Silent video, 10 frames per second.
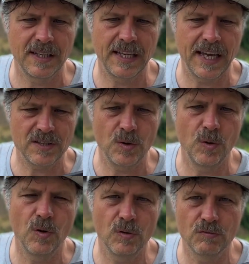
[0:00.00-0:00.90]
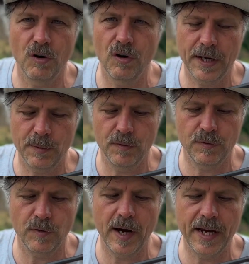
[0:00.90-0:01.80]
gets caught on rock, it will
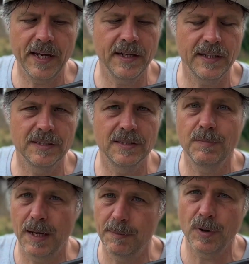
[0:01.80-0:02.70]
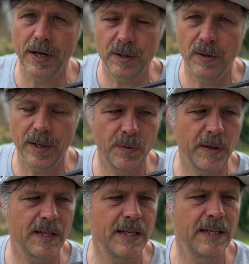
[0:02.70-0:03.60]
fray and break quite
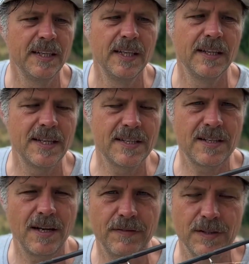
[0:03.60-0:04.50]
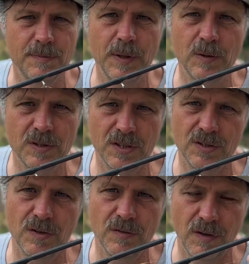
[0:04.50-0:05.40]
quickly. This stuff is built to
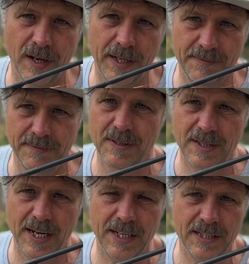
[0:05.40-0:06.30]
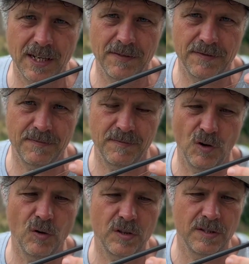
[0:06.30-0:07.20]
sort of like take tough
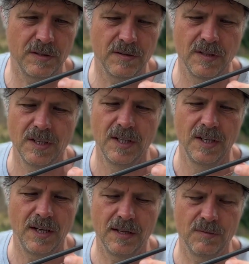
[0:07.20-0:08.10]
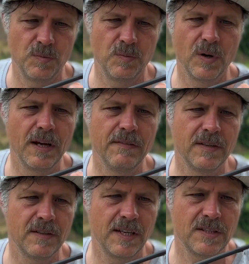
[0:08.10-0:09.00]
knocks and
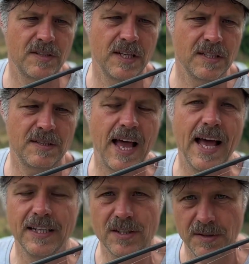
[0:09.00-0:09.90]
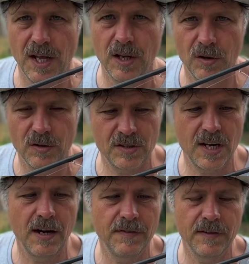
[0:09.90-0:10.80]
whatever, and it's a lot
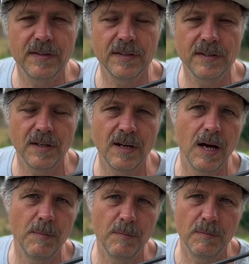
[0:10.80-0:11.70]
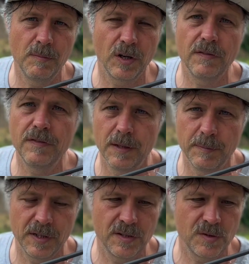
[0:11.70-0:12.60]
tougher than
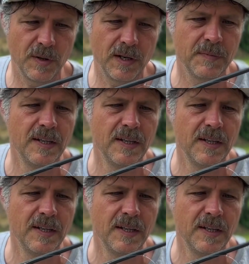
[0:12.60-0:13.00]
monofilament as well.